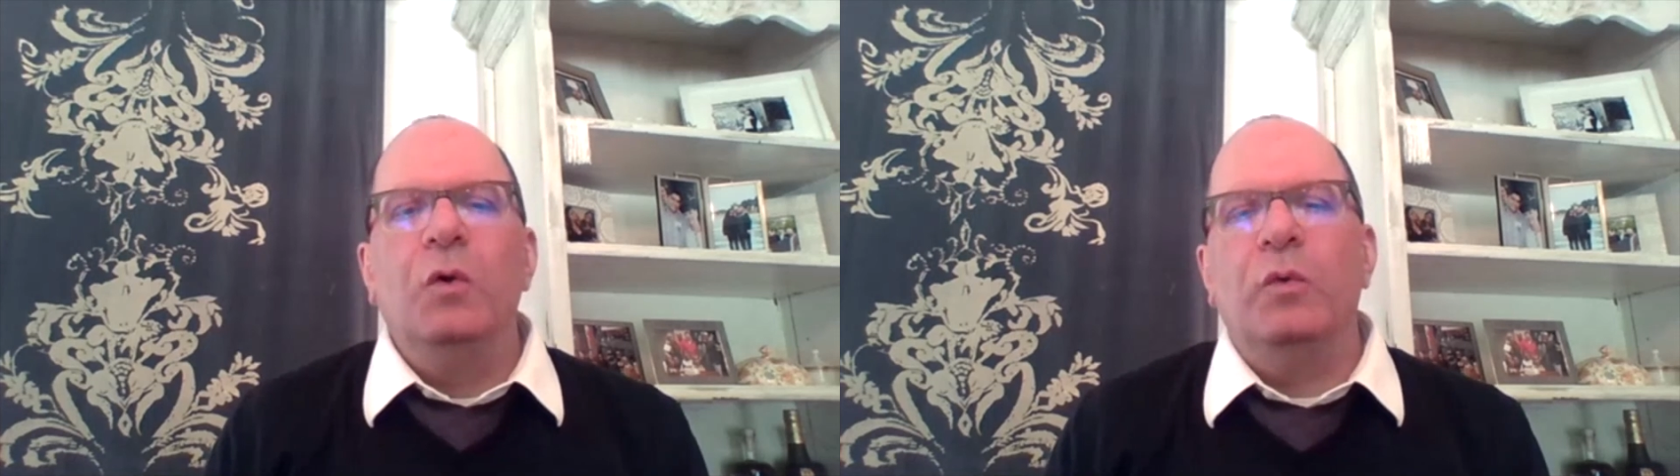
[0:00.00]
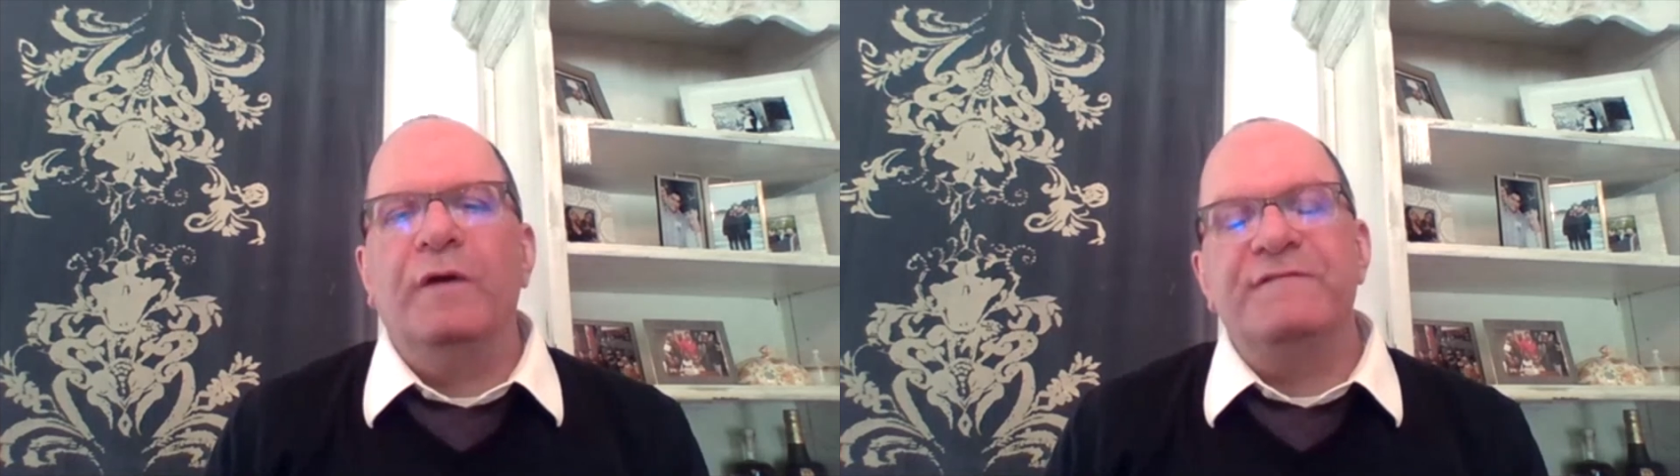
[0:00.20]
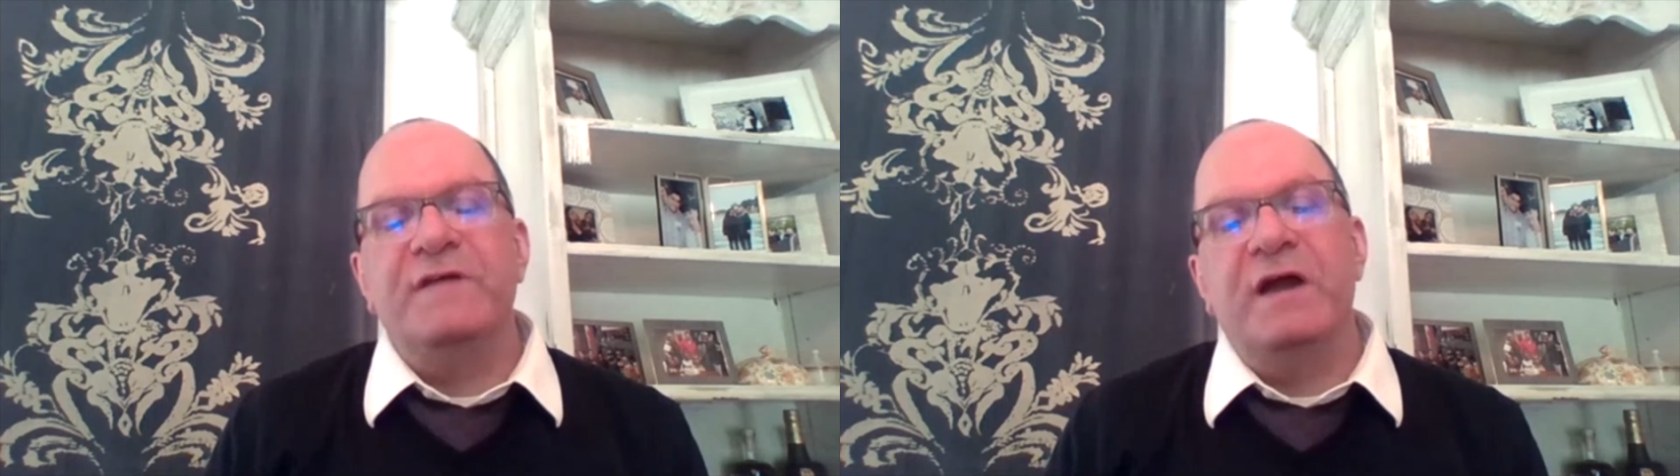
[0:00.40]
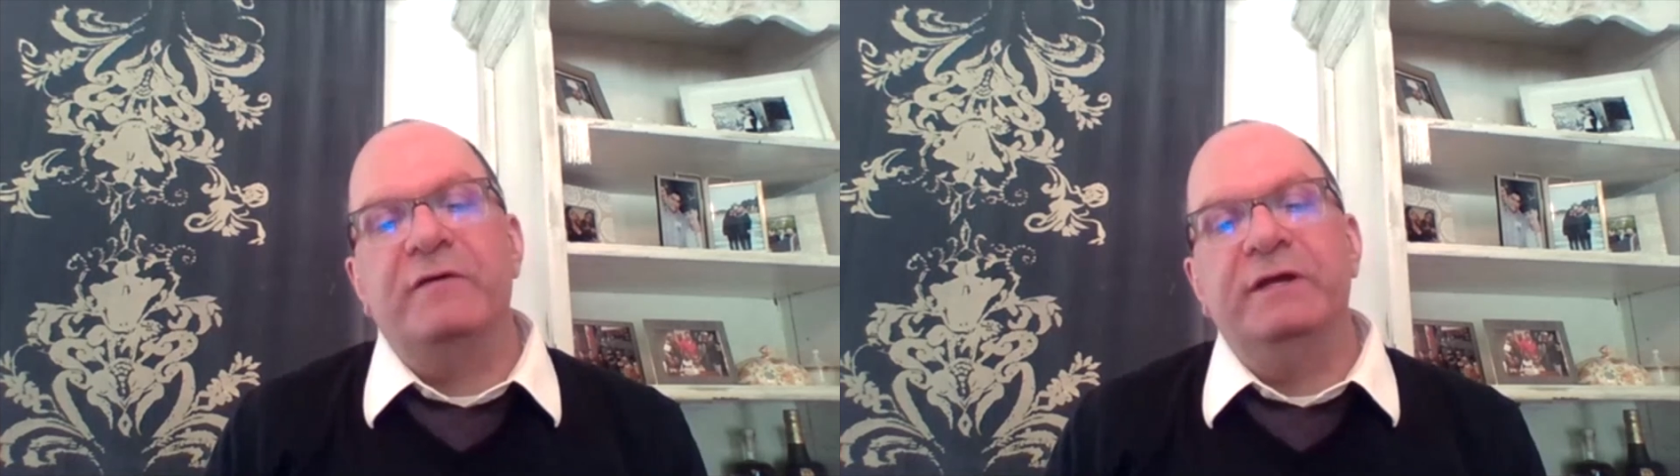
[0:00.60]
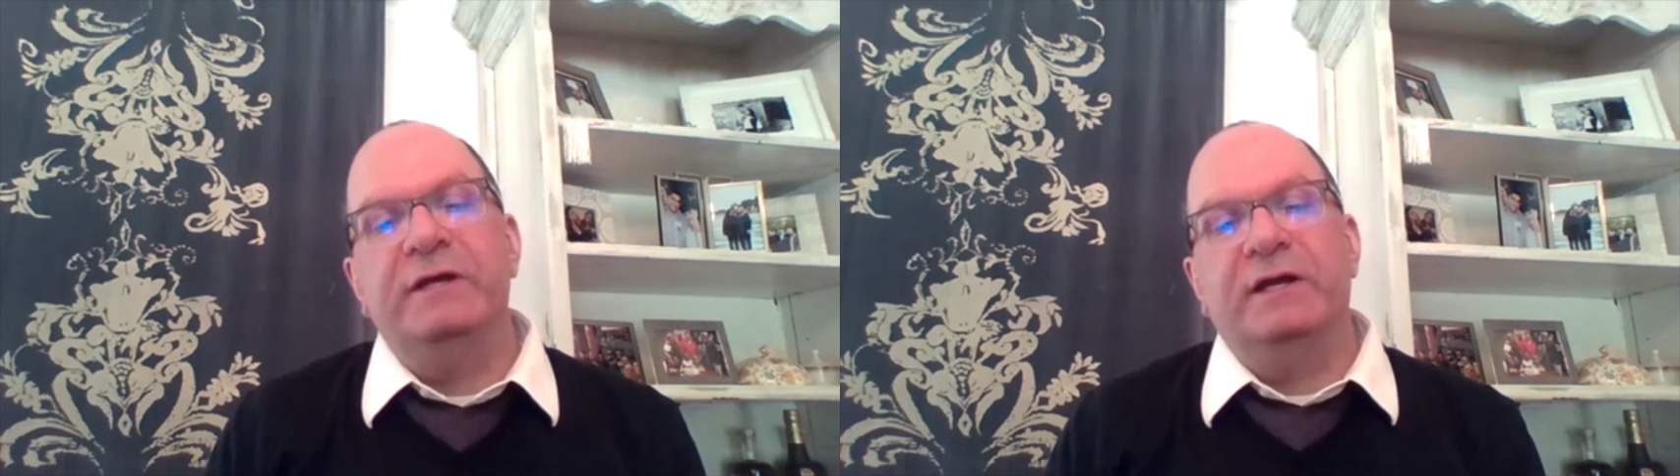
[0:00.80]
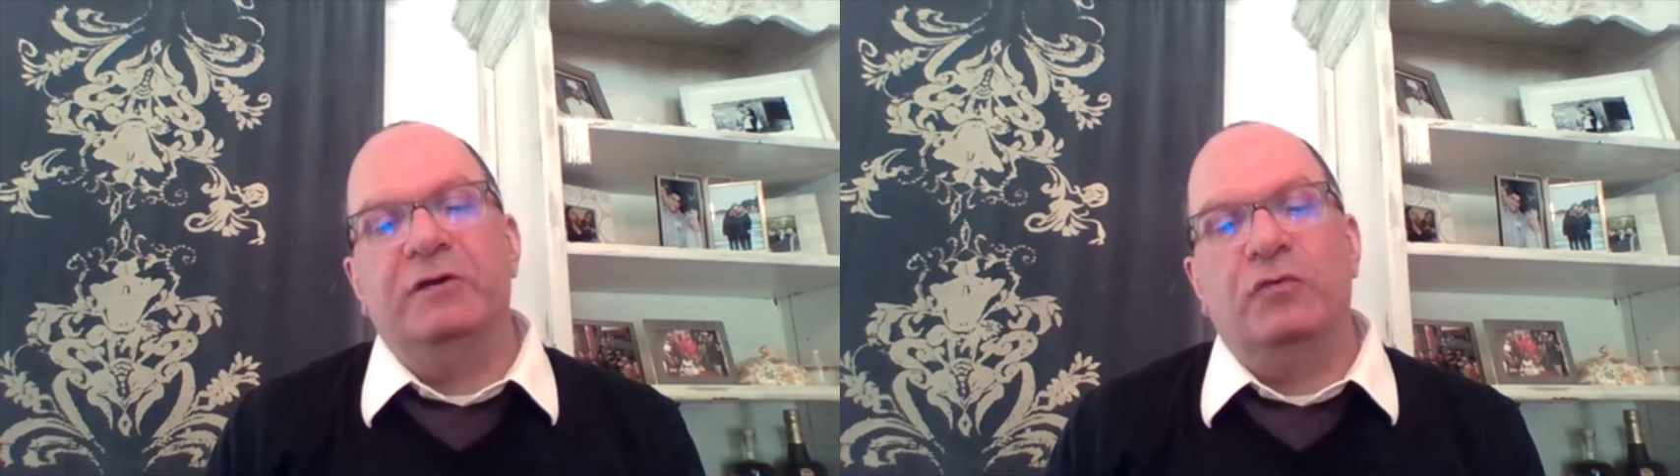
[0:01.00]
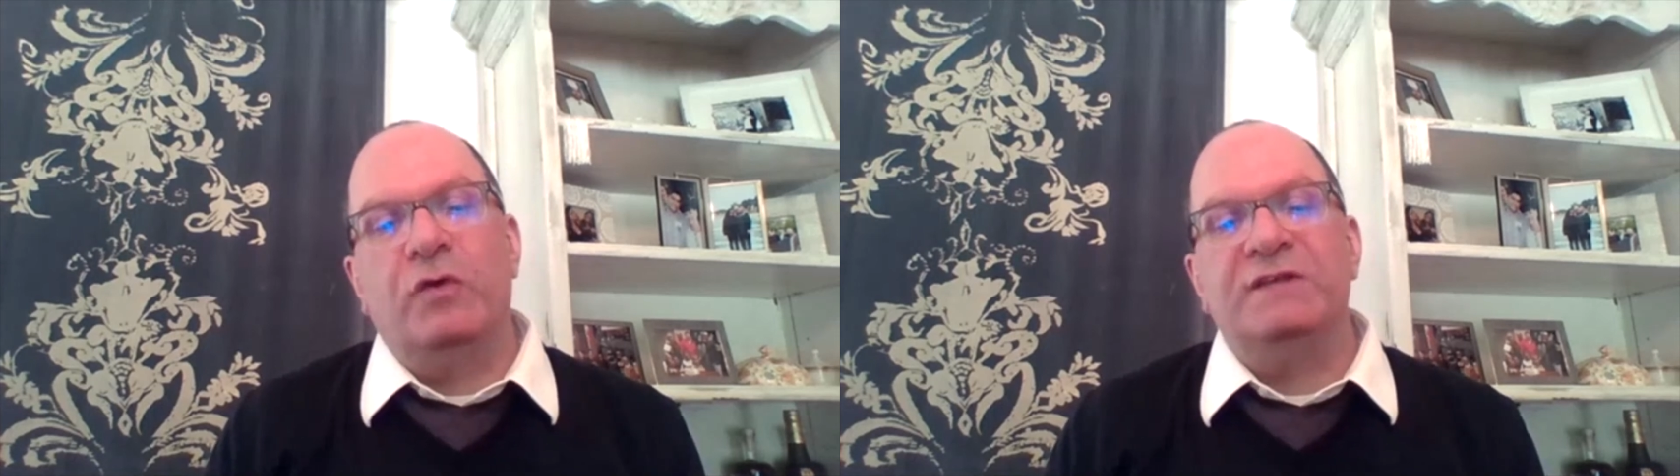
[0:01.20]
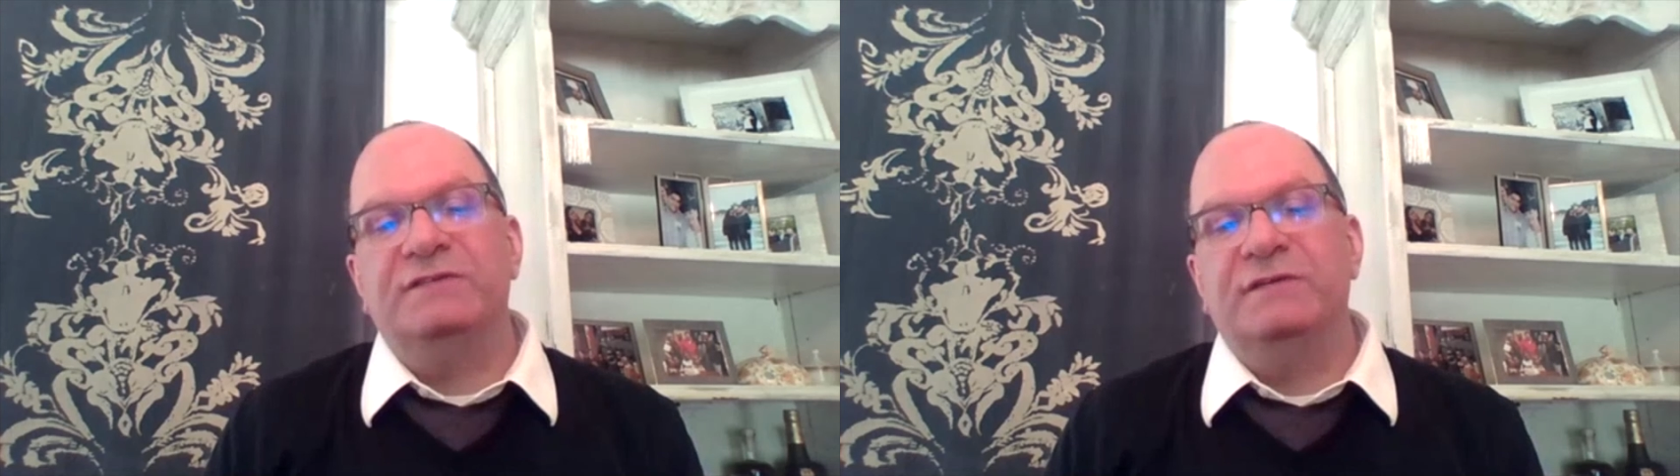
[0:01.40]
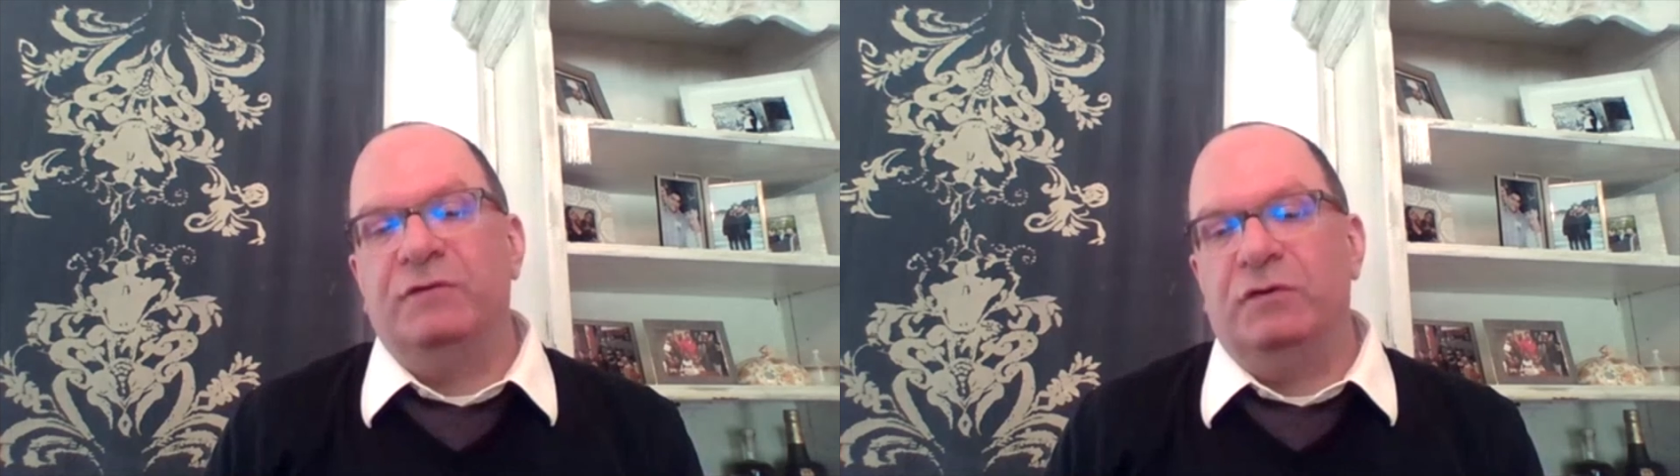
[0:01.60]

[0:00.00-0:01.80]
where very aggressive